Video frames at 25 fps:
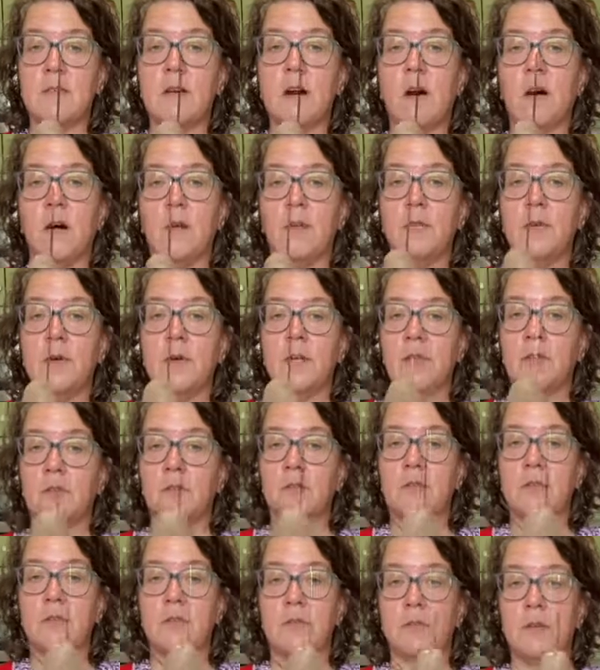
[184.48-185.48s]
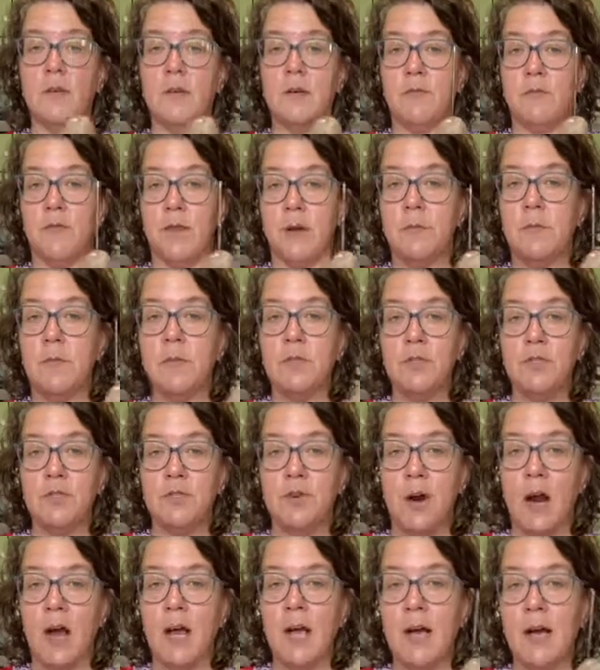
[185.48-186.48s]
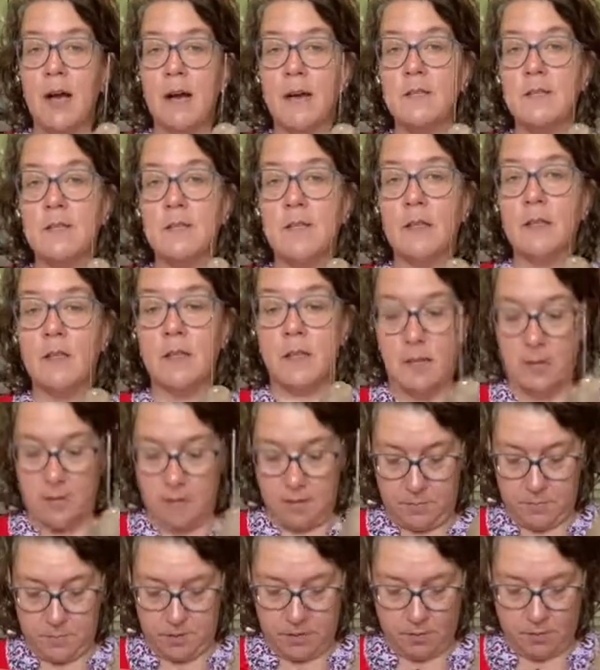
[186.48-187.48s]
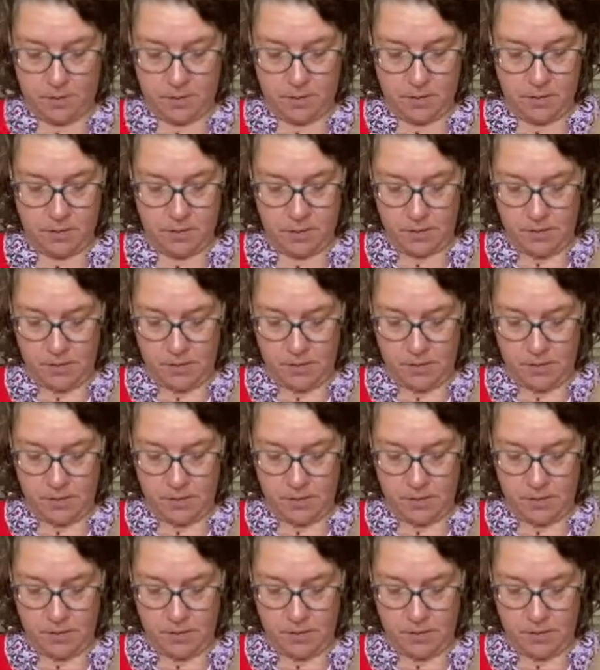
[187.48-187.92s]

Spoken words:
called when there's three of them, triaxial ellipsoid.